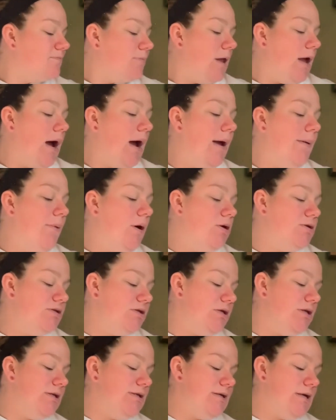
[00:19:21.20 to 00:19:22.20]
I'm also
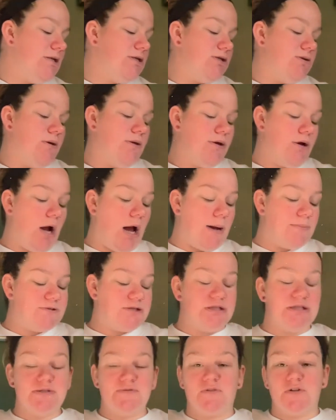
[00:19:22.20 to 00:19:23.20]
going to take 2 other
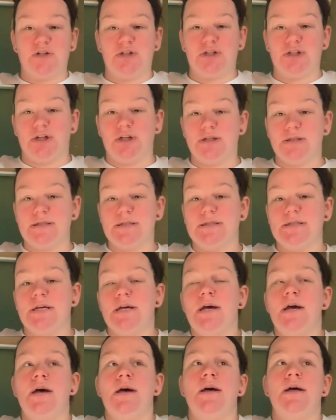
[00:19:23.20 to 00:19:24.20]
options for shirts.
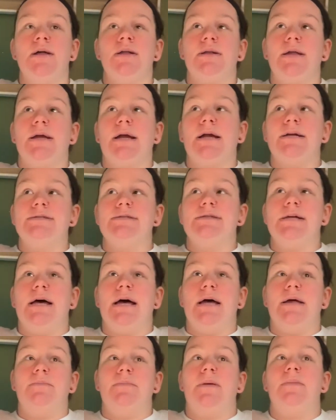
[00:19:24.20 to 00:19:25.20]
Like I
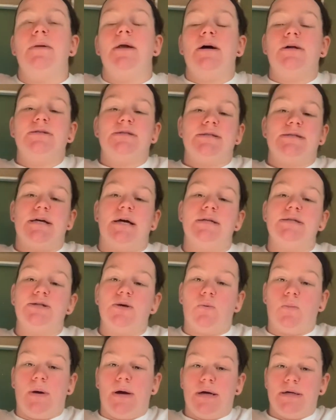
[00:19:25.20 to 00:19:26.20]
said, maybe I'll decide to
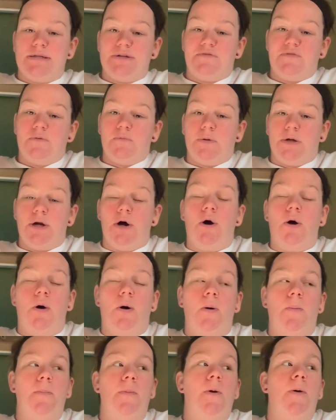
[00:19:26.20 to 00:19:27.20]
wear a different one
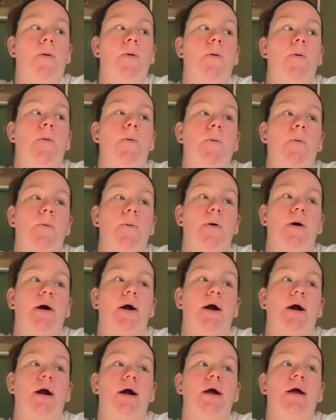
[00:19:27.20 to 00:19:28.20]
home,
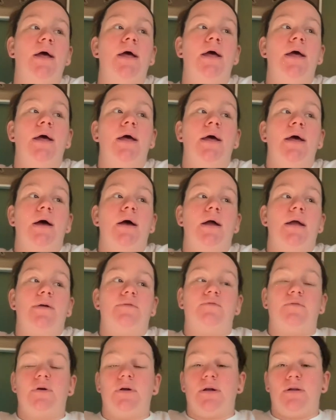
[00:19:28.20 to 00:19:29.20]
or
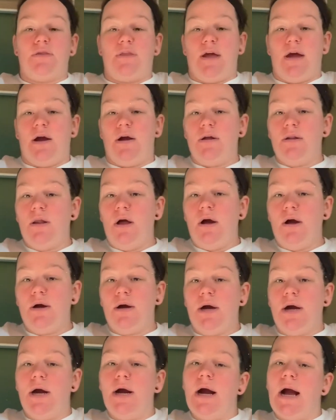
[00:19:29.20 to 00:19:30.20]
if we're there
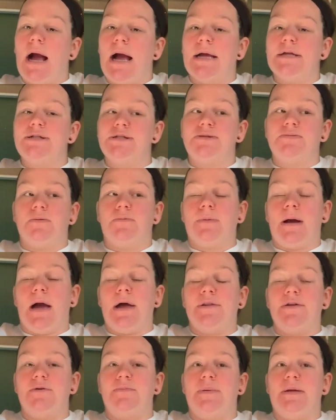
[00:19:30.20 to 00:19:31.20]
longer, I just would
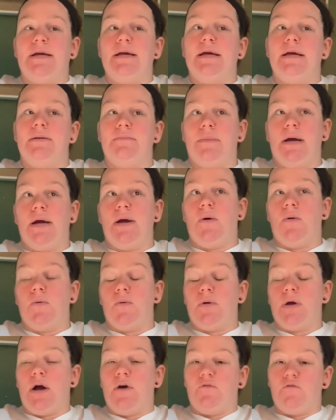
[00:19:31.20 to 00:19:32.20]
rather be in my
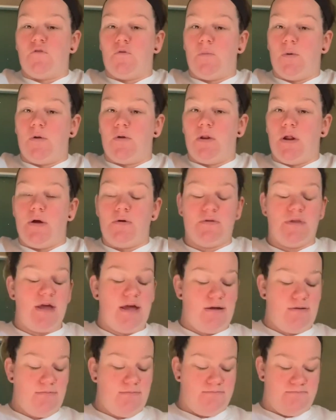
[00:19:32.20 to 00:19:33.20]
own comfortable
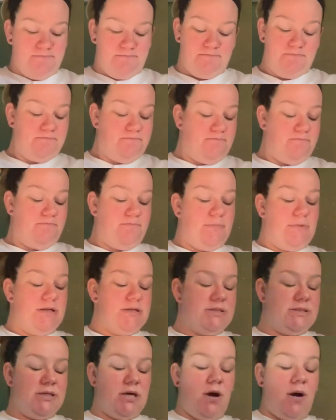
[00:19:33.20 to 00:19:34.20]
clothing.
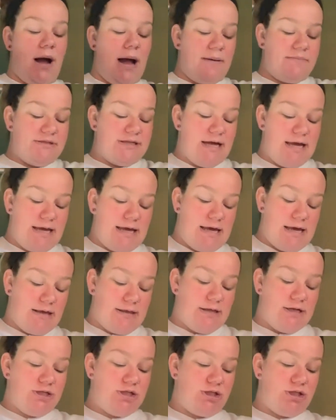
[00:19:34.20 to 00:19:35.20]
So I'm taking
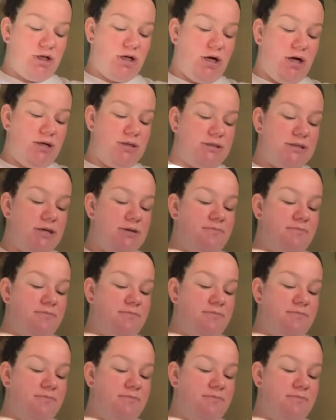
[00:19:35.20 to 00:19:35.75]
this shirt.